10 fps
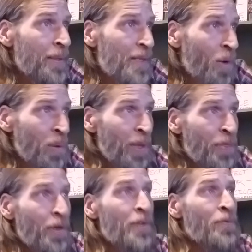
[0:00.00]
Only
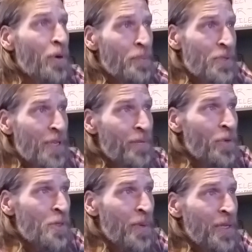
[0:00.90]
34% of
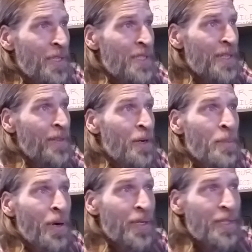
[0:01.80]
respondents say that a
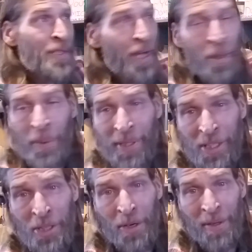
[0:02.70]
barking dog would
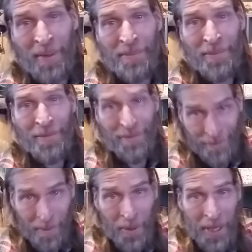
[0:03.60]
deter them
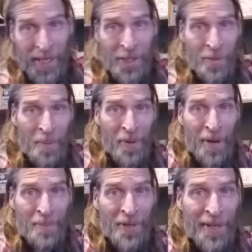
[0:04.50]
from breaking into a
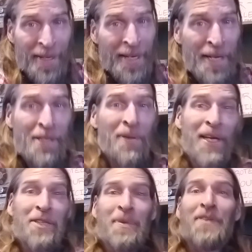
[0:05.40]
property. And I know
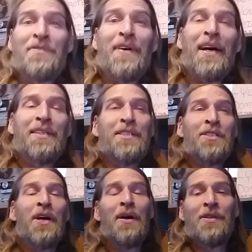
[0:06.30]
that to be a fact.
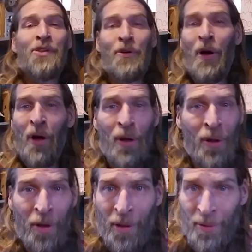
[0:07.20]
Dogs are
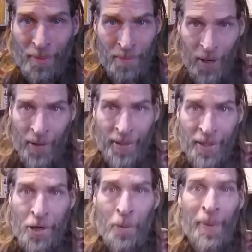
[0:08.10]
all bark and
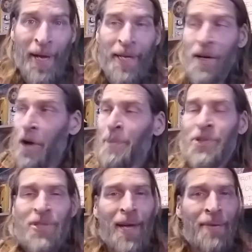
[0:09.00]
no bite.
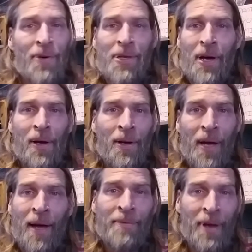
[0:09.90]
Almost every dog
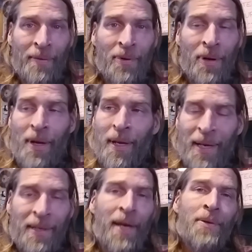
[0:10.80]
I've ever
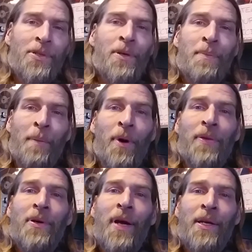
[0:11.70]
encountered. My
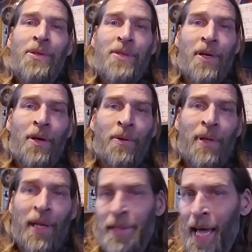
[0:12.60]
brother and I used to go
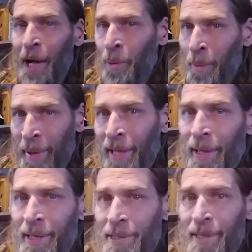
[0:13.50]
collect owl pellets.